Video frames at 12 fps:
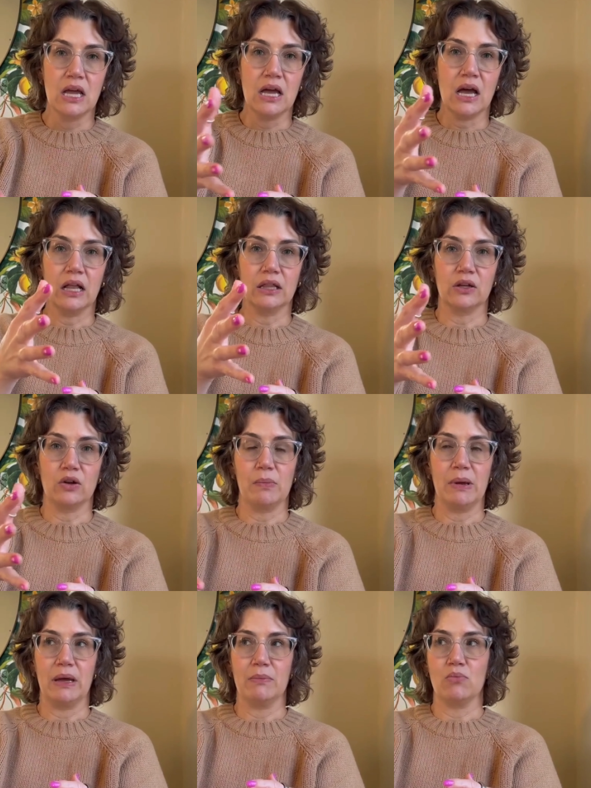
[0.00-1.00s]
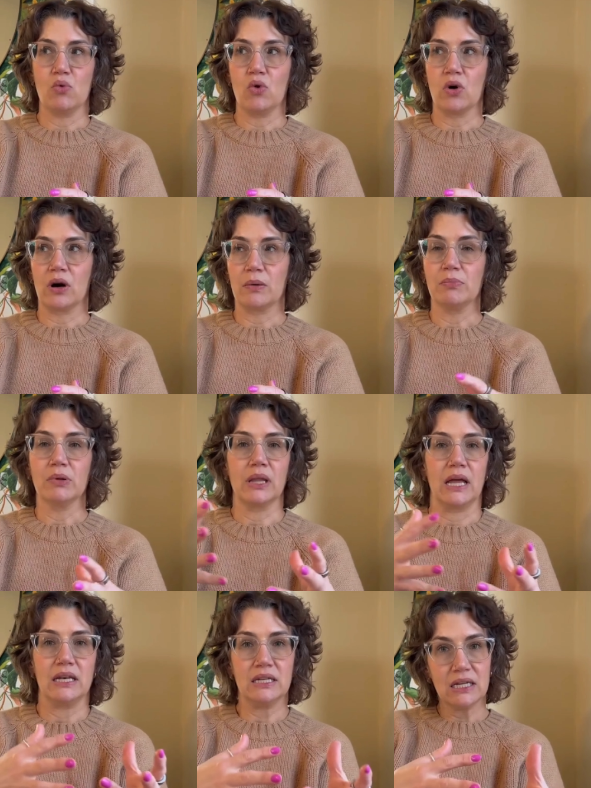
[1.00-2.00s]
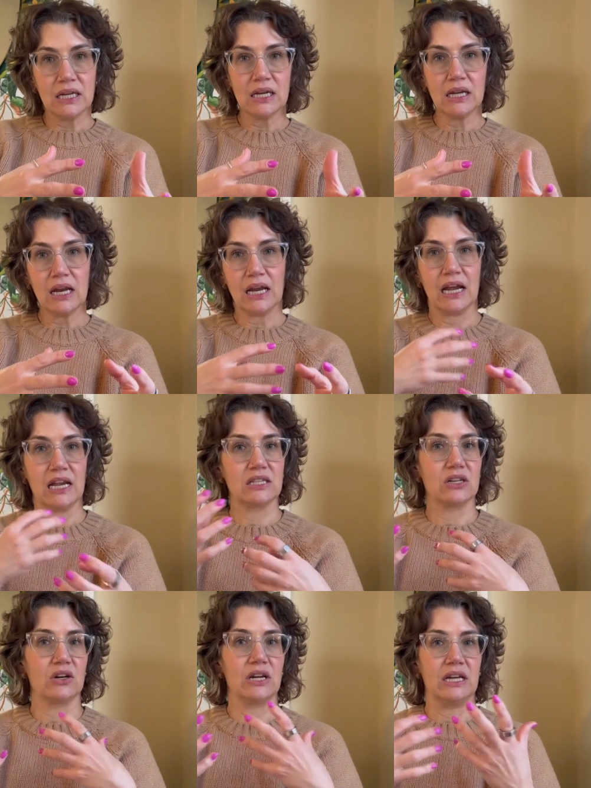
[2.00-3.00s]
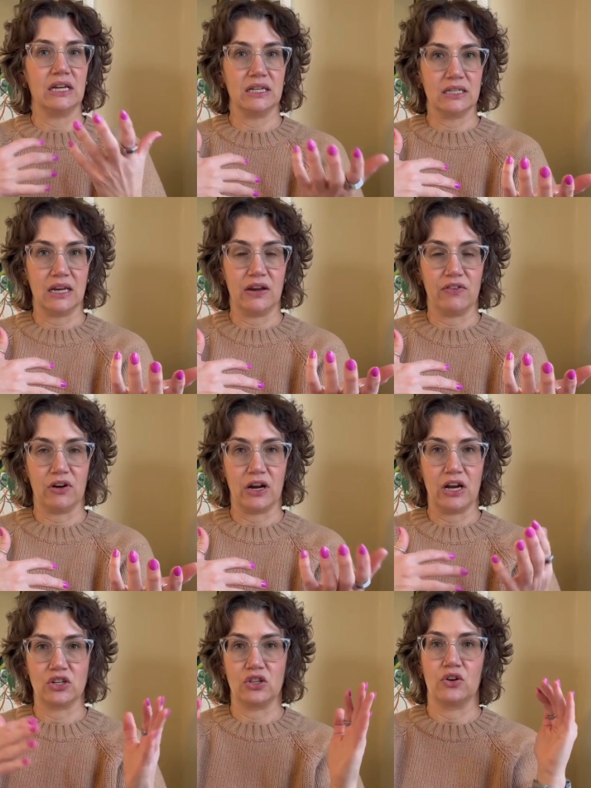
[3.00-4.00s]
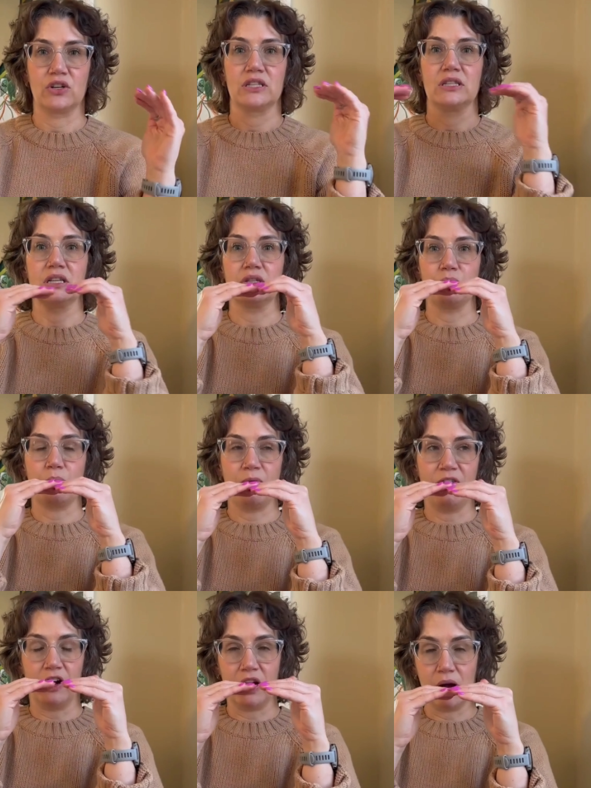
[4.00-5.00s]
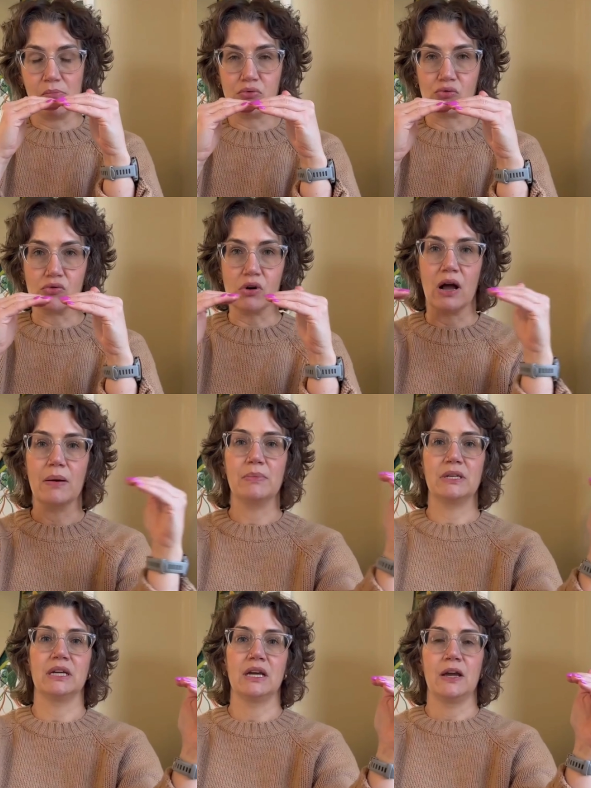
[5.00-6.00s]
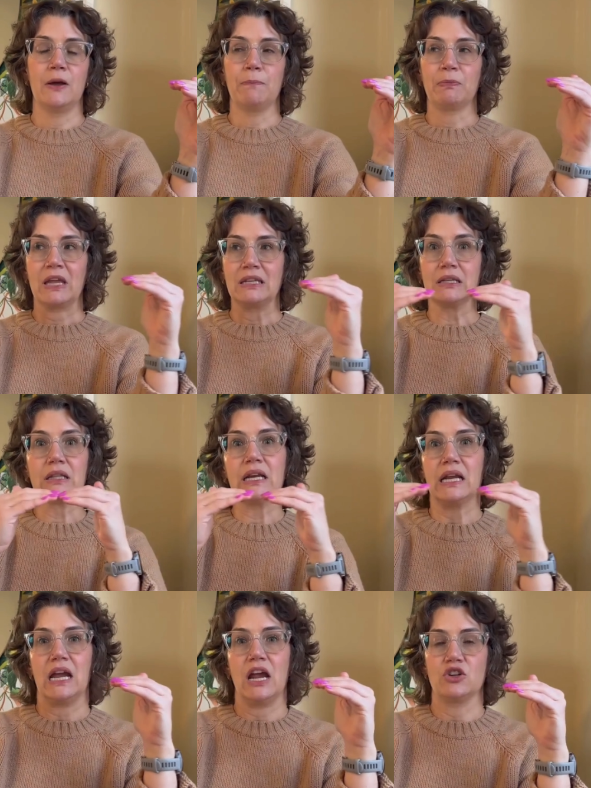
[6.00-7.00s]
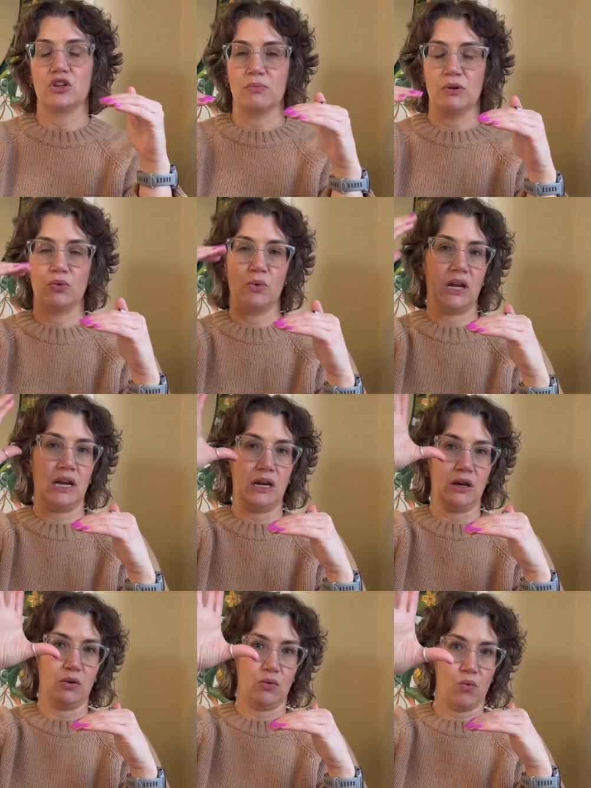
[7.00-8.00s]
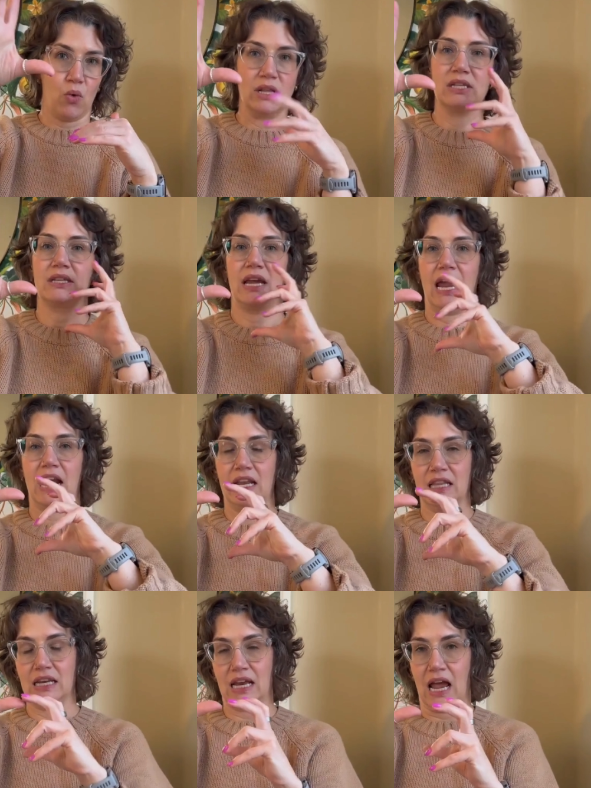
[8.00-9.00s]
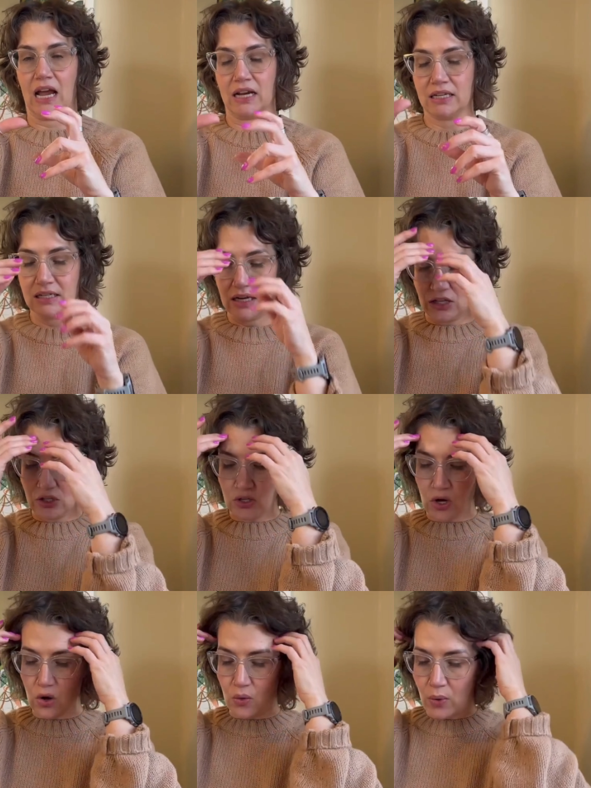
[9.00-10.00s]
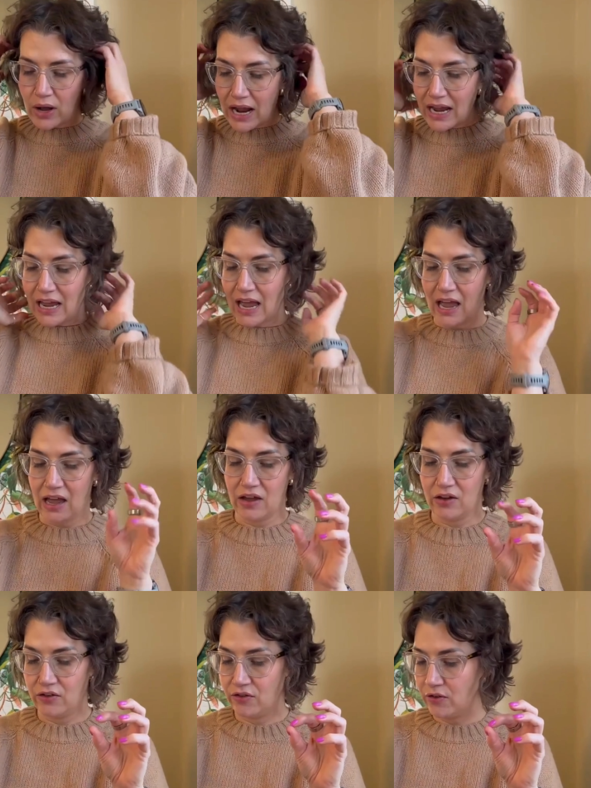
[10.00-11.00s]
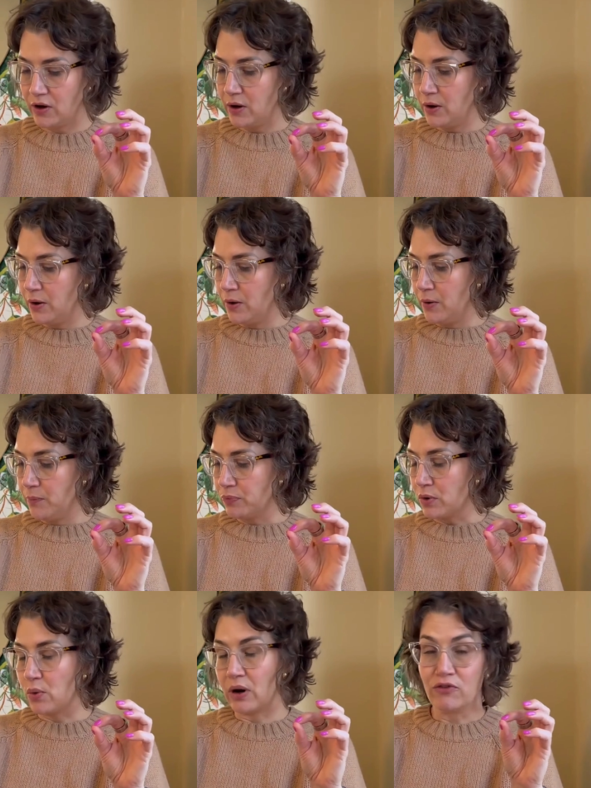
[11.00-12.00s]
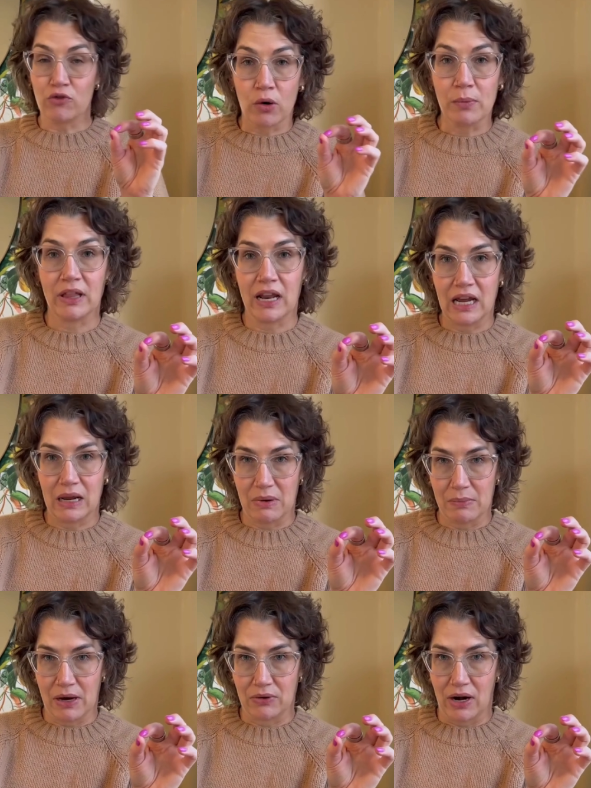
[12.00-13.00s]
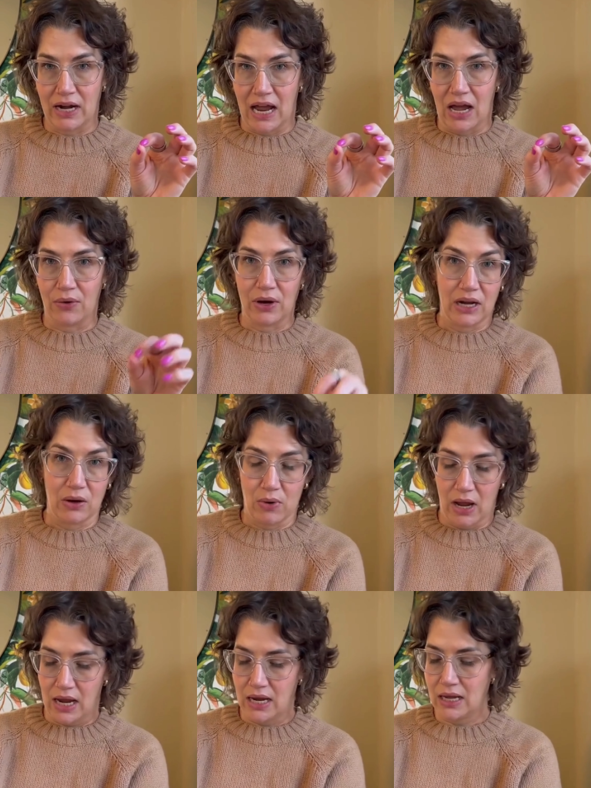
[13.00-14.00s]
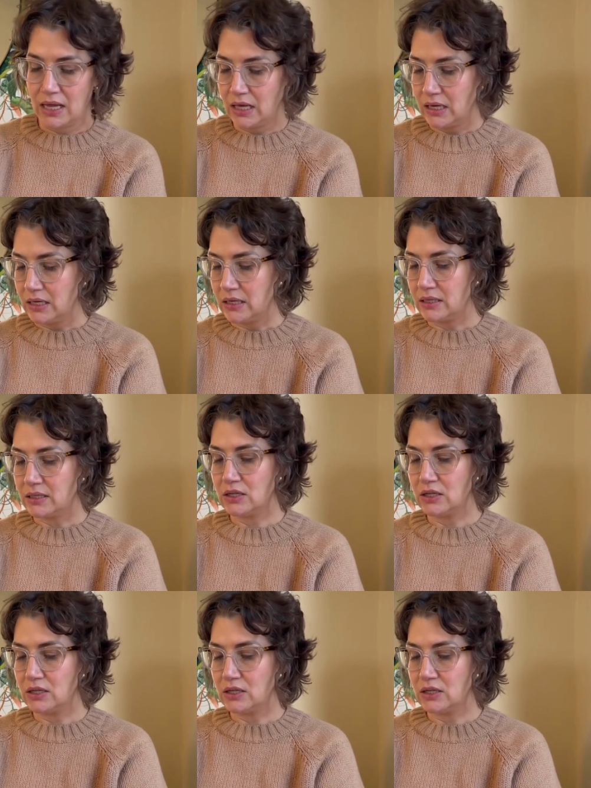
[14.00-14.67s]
a little bit more blended in case there is any variation. There's this very abrupt delineation between one skein and the next. And so what I'm formulating in my mind right now anyway is